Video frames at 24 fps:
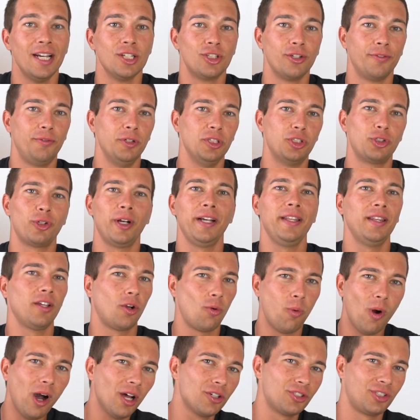So if we train the
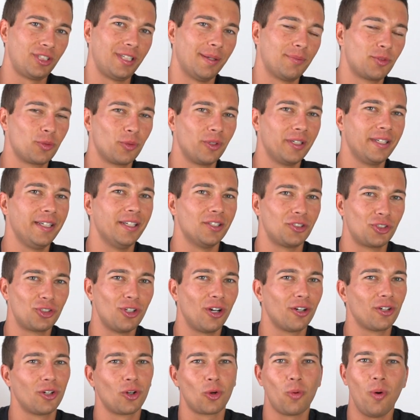quadriceps, we're gonna get
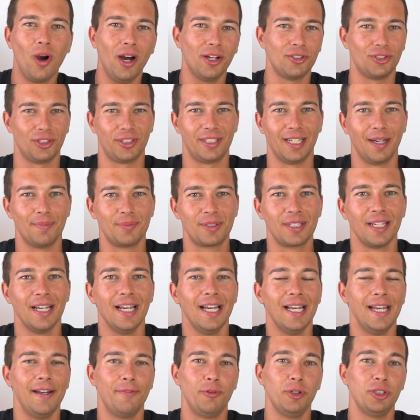stronger quadriceps.
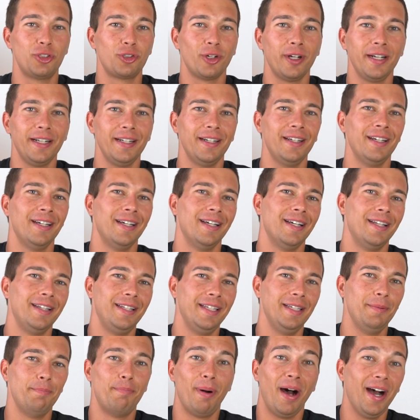If we train
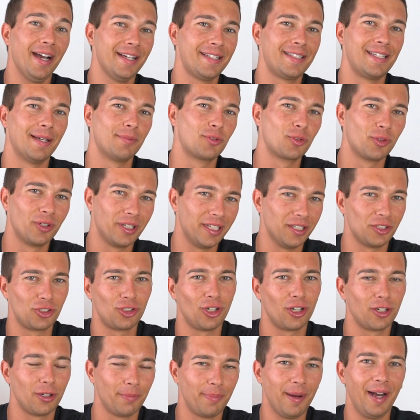the biceps, we're gonna get
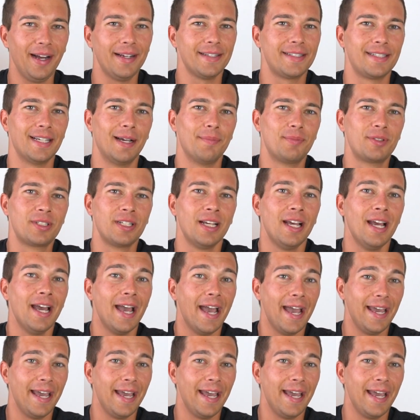stronger biceps.